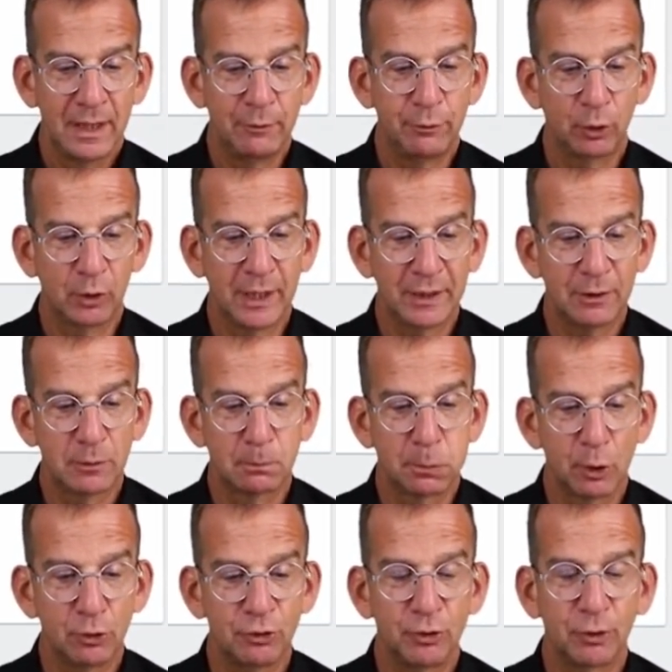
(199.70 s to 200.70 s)
If you click the
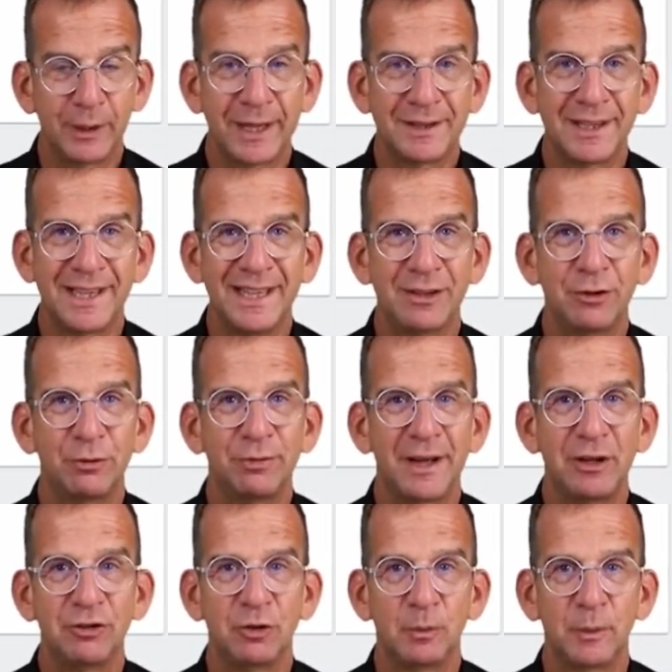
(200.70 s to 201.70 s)
plus, you get an
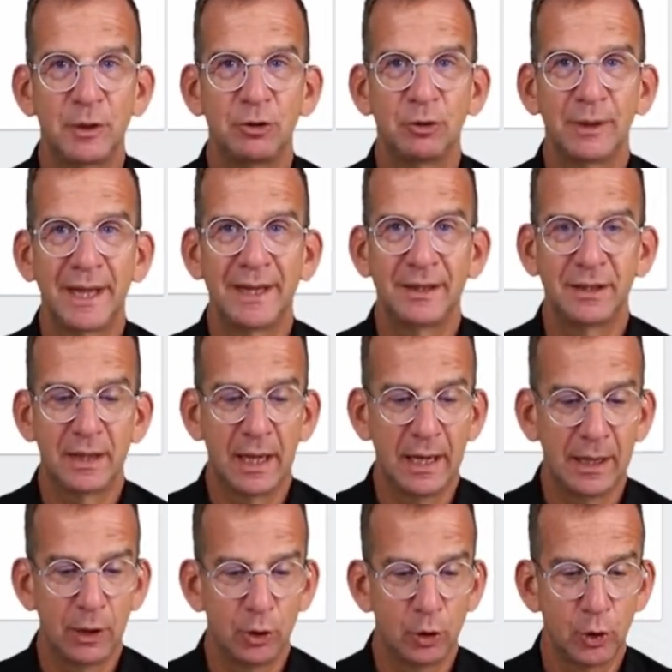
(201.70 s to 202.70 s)
interface in which you can
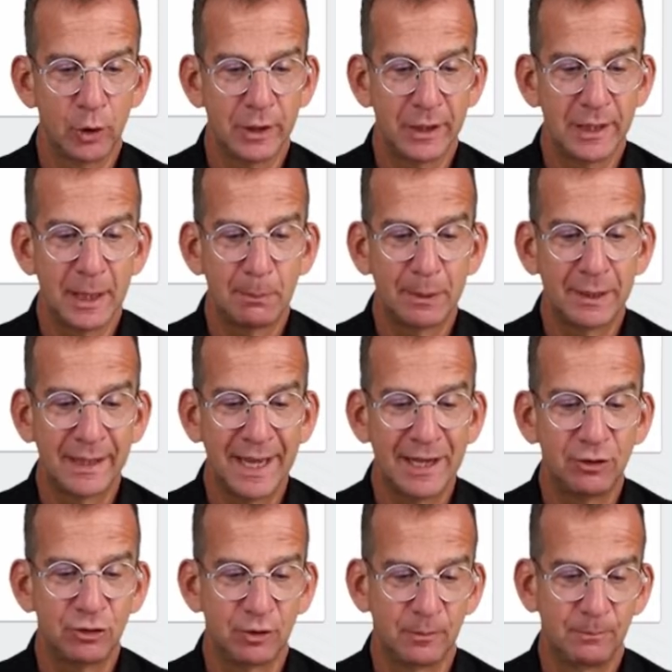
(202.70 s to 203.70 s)
run an
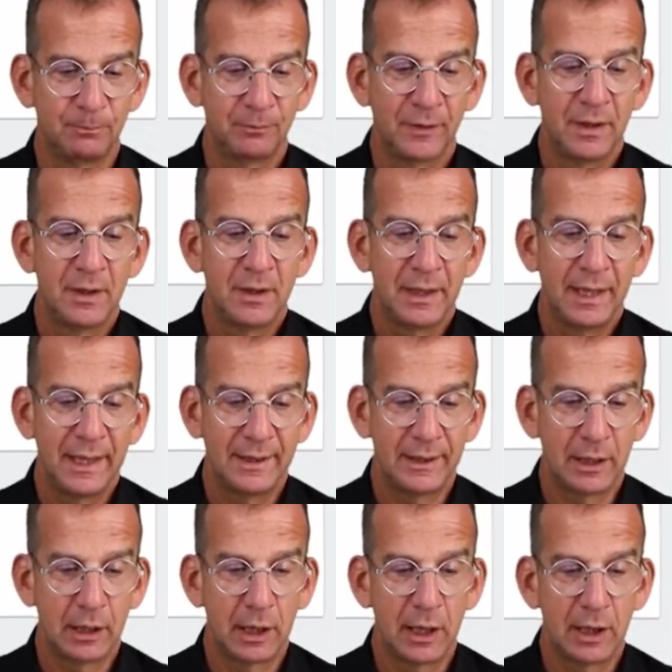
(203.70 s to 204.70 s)
application. And
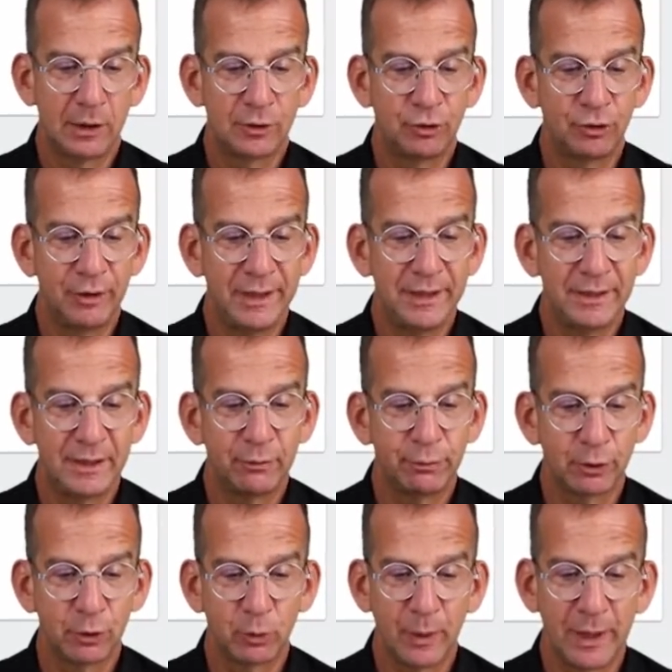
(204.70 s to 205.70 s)
there are 3
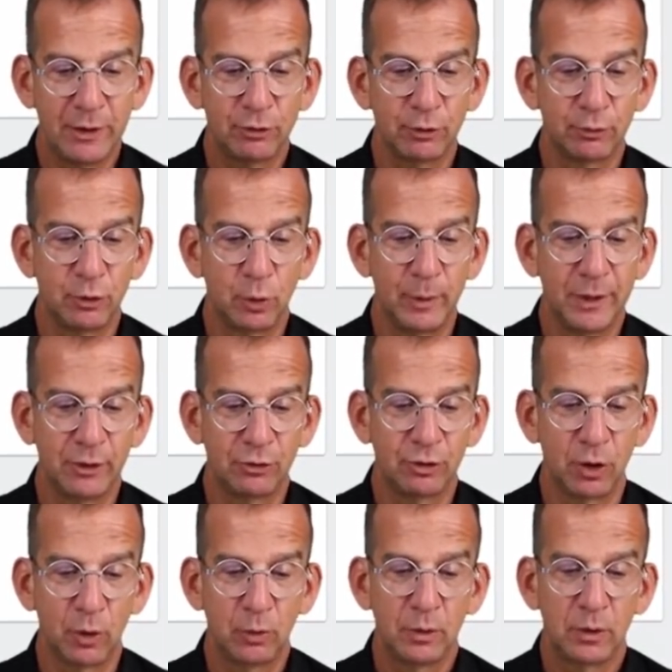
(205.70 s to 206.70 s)
different ways of doing
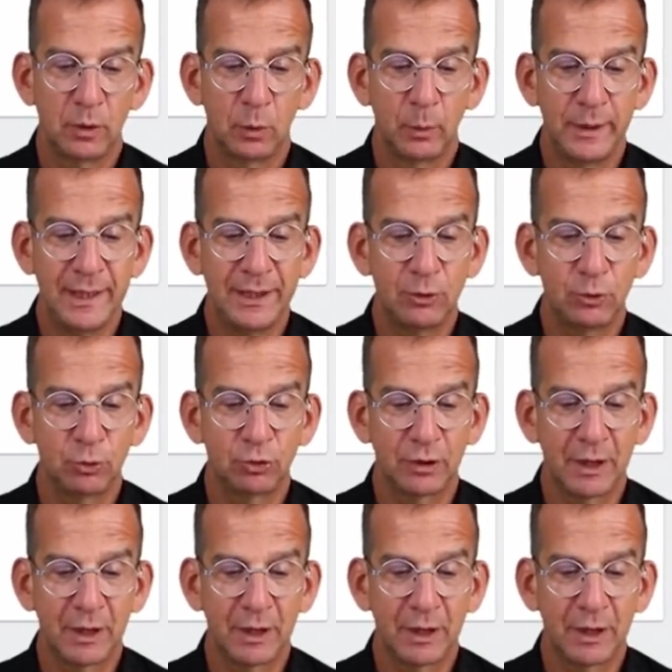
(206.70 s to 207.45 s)
so. We need to